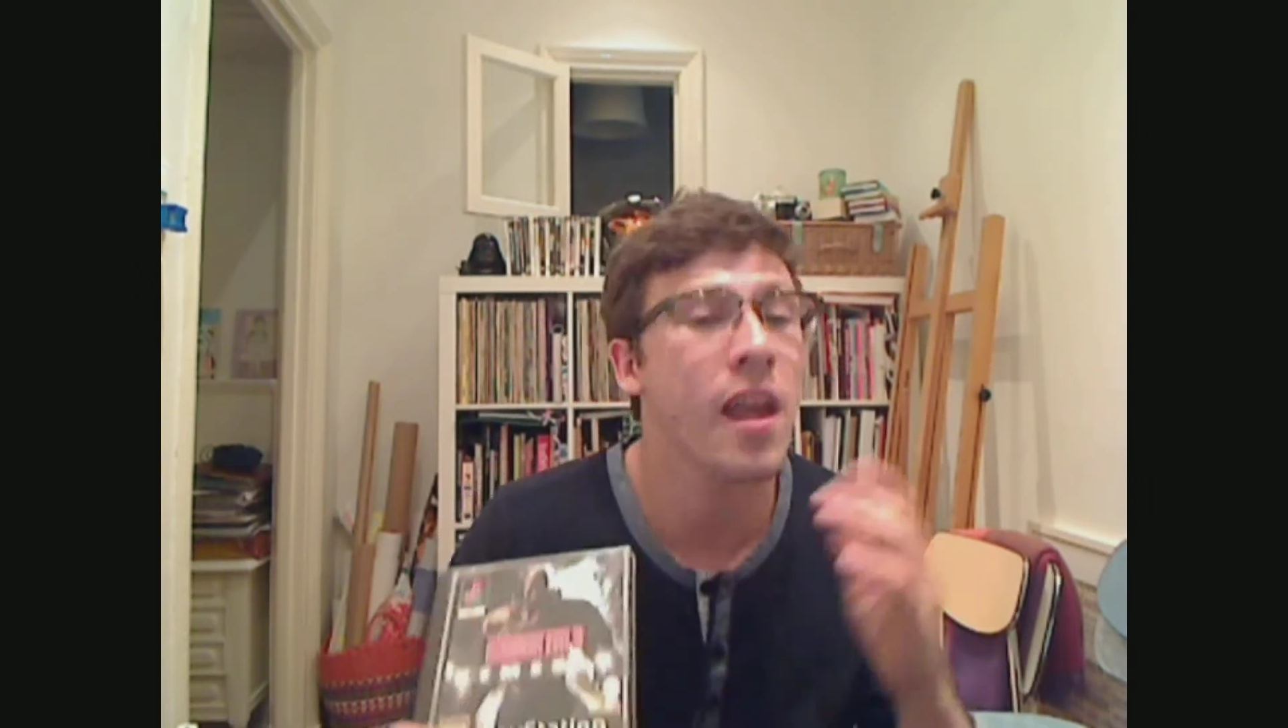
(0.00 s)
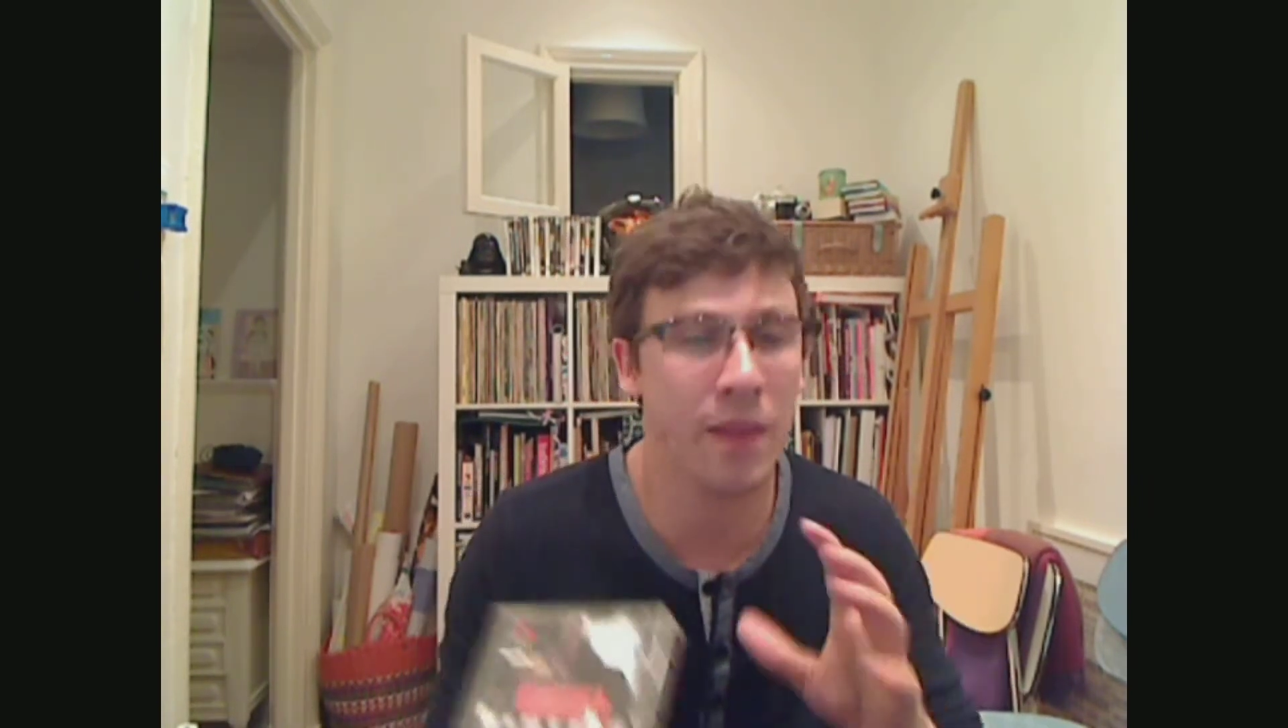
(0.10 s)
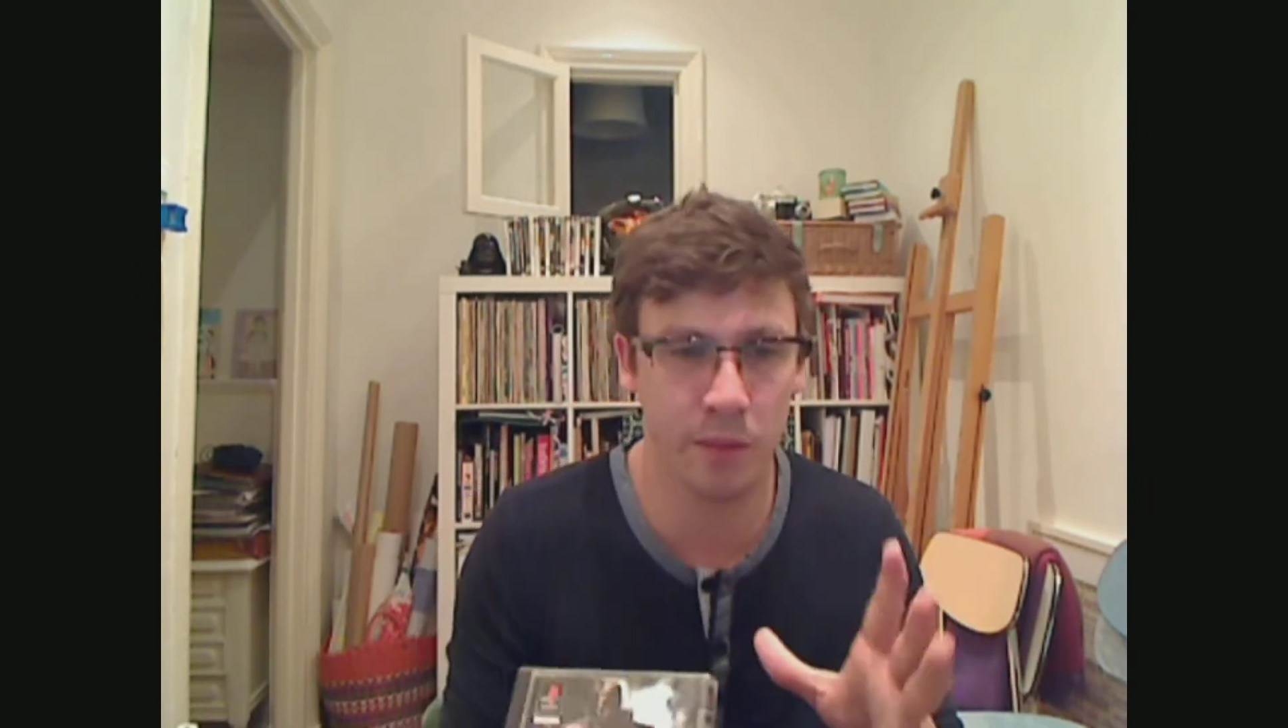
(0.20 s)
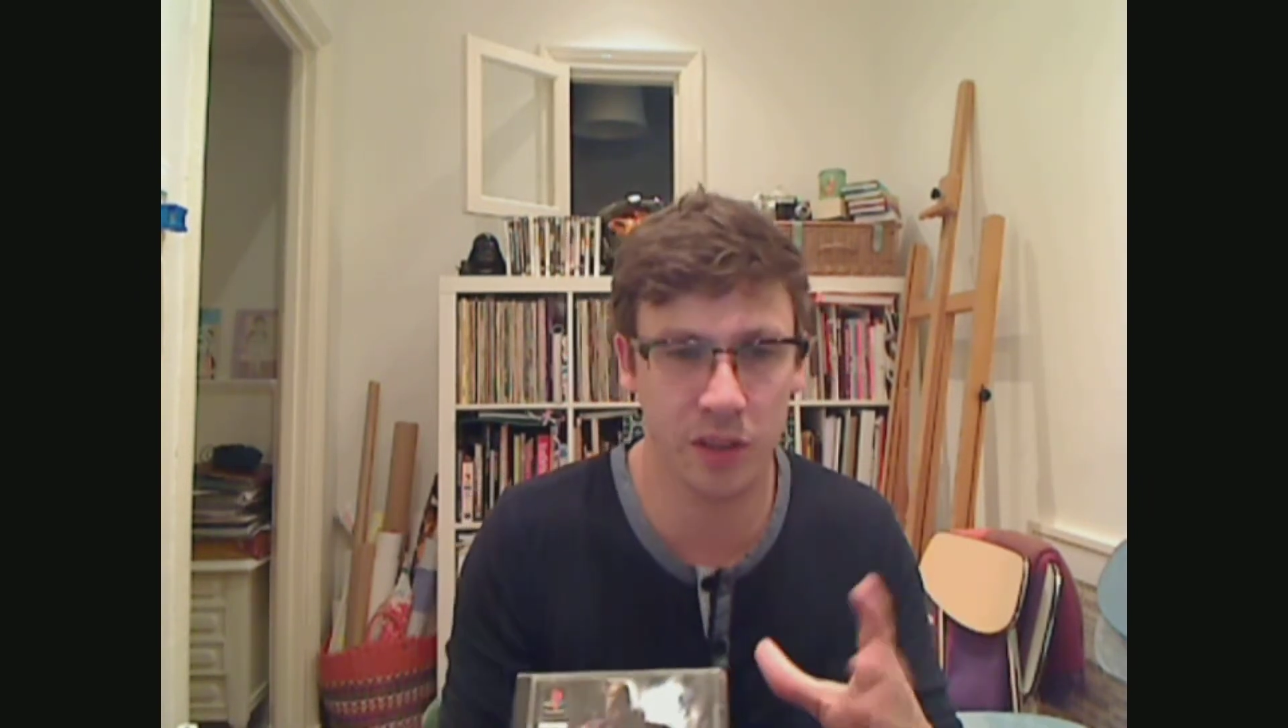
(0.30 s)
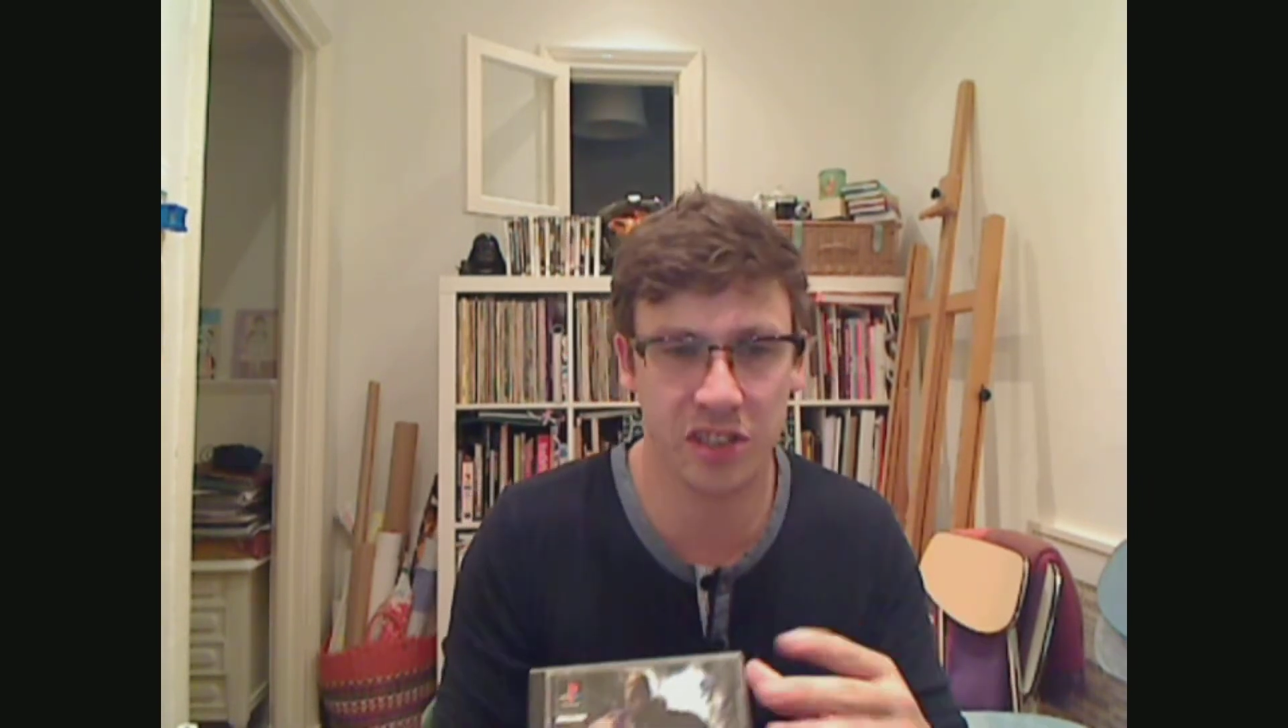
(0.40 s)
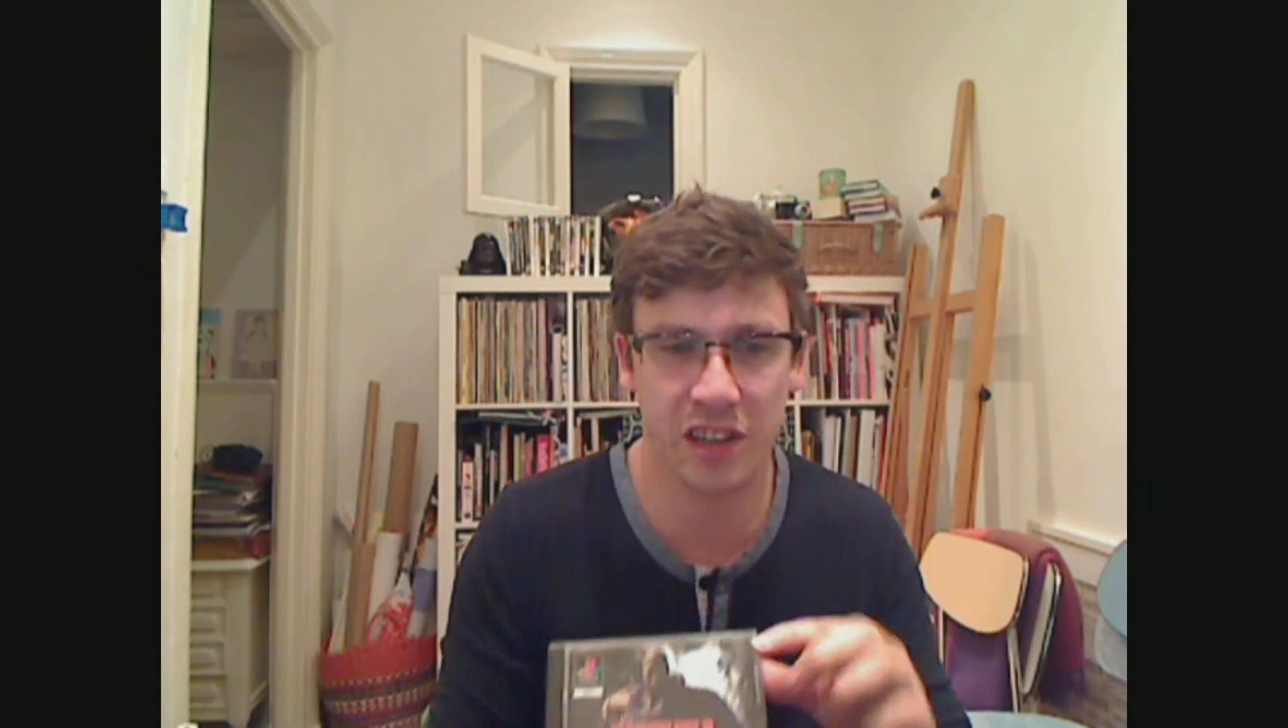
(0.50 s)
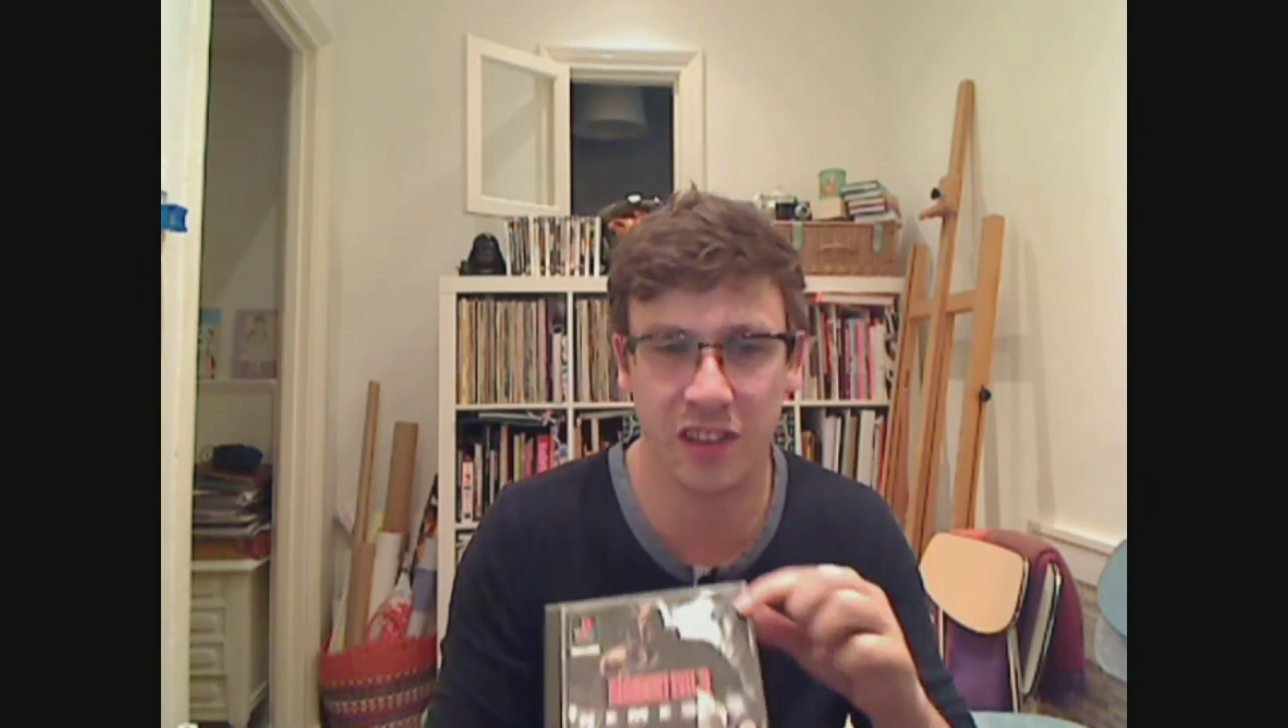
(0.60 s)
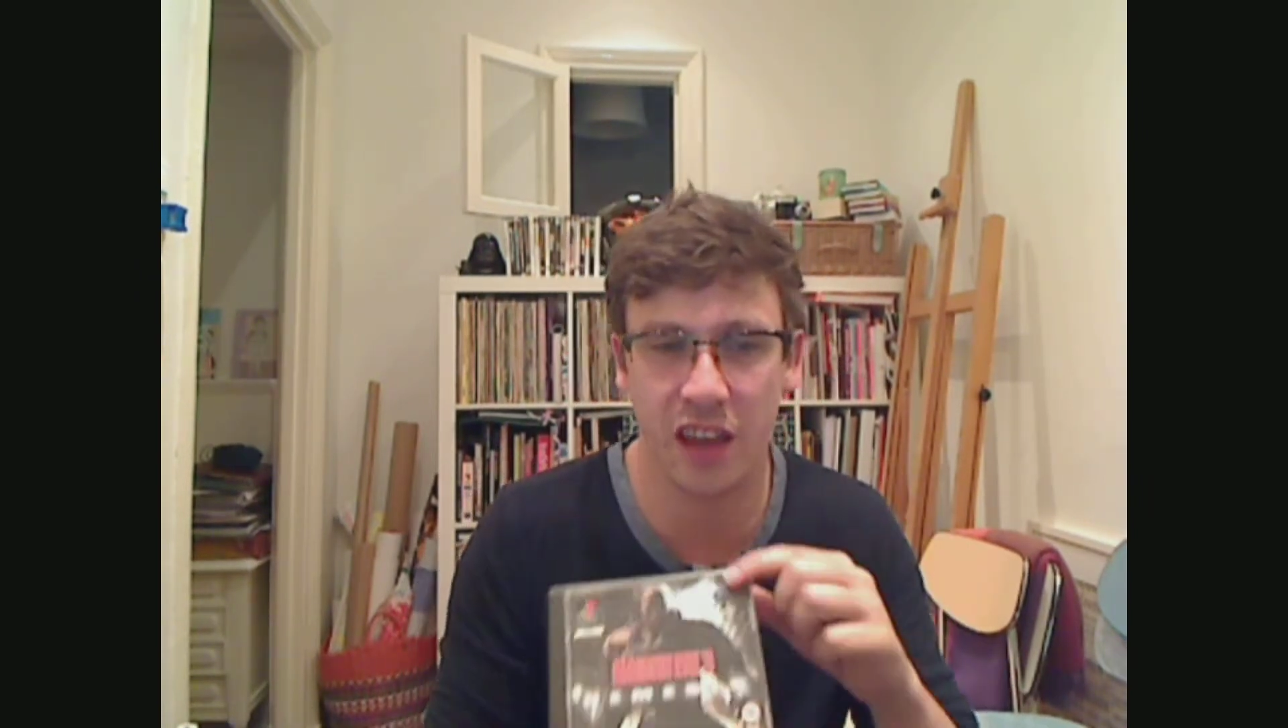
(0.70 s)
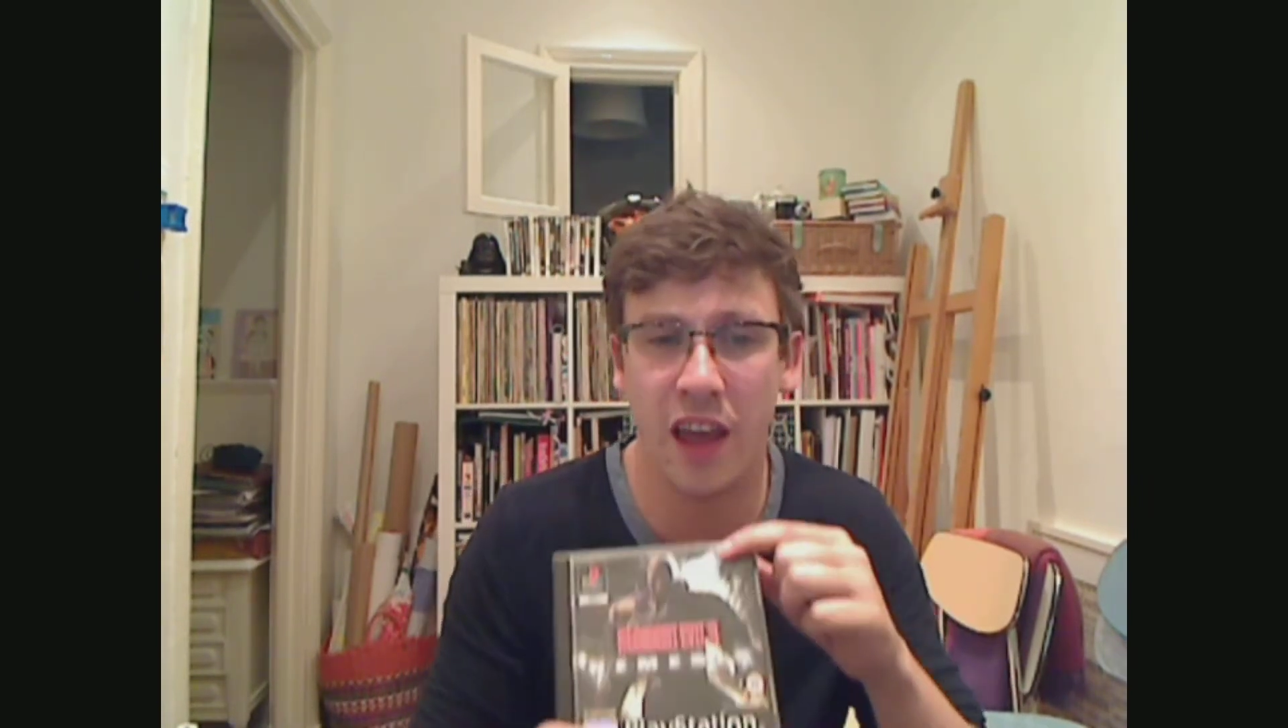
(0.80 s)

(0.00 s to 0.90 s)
Nemesis